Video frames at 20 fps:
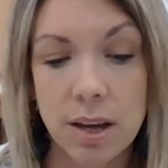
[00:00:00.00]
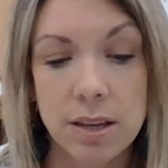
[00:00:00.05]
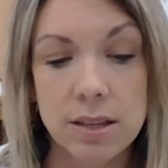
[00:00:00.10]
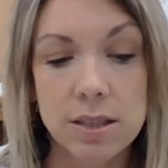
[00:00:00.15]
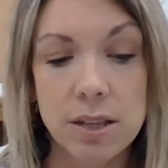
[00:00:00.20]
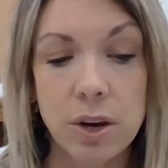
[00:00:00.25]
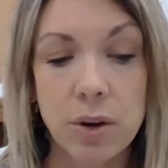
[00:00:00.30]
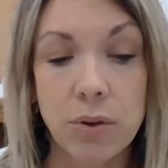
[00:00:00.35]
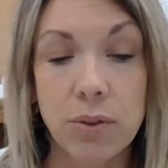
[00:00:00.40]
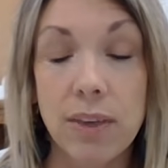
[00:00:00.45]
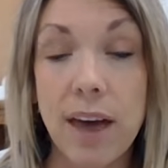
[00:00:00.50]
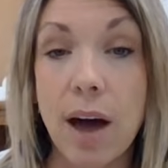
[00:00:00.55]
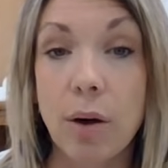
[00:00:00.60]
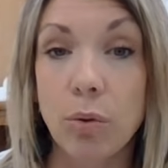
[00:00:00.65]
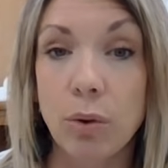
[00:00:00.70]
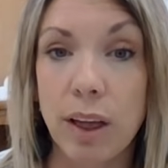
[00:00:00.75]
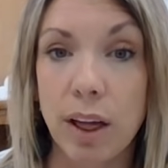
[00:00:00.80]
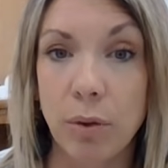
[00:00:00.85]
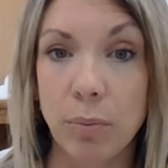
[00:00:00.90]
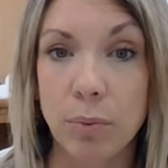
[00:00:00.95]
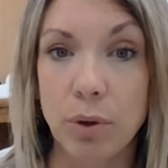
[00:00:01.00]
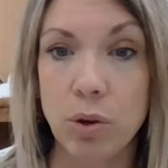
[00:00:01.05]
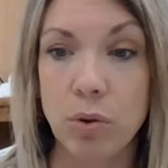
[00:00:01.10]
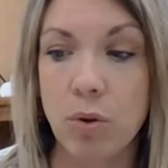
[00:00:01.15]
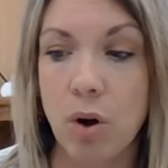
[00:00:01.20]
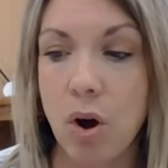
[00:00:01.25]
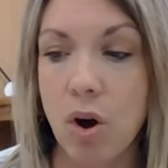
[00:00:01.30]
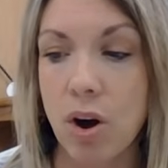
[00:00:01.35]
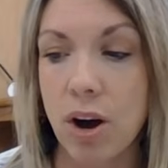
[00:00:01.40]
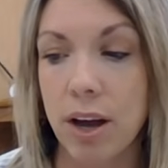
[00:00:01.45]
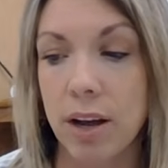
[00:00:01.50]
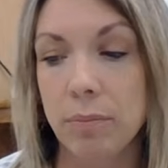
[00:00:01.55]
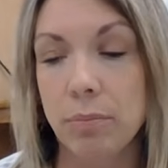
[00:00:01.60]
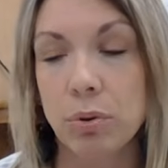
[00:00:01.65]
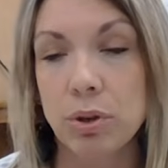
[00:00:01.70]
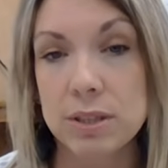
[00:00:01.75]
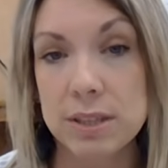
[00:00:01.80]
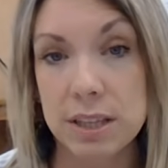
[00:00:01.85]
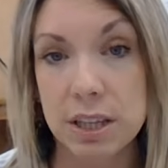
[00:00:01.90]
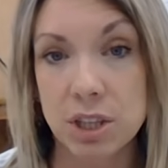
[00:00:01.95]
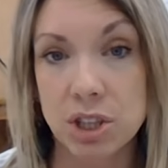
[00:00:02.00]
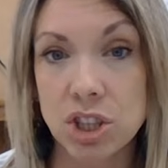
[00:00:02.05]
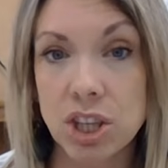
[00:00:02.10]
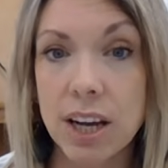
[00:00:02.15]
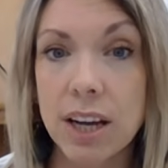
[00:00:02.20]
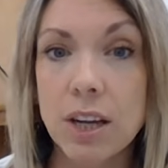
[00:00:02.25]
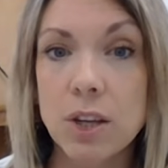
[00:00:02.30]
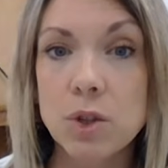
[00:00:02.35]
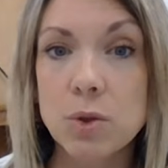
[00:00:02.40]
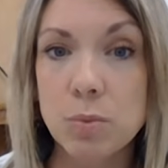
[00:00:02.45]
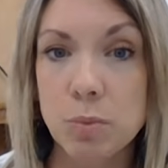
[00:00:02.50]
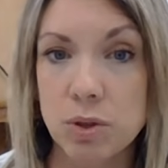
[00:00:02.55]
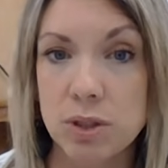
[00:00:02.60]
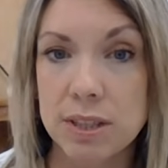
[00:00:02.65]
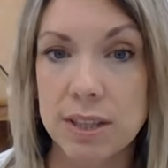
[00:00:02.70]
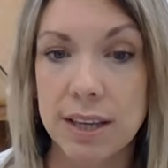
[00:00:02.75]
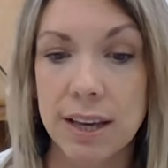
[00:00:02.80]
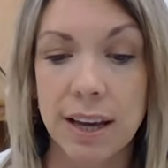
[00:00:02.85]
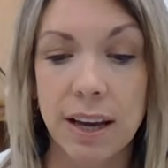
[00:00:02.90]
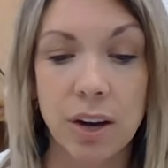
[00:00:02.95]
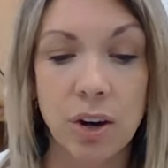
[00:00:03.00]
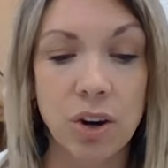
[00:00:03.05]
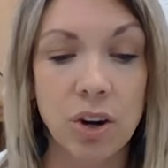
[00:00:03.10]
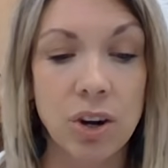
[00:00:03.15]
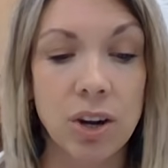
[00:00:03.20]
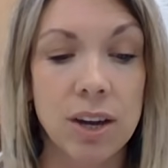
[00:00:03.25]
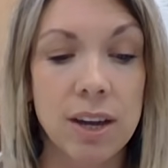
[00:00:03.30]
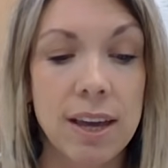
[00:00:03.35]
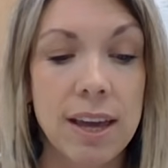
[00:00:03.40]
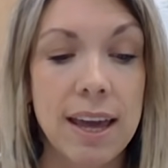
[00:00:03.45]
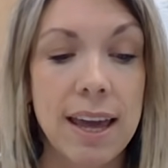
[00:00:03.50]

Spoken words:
So that will help you on percent change, percent error,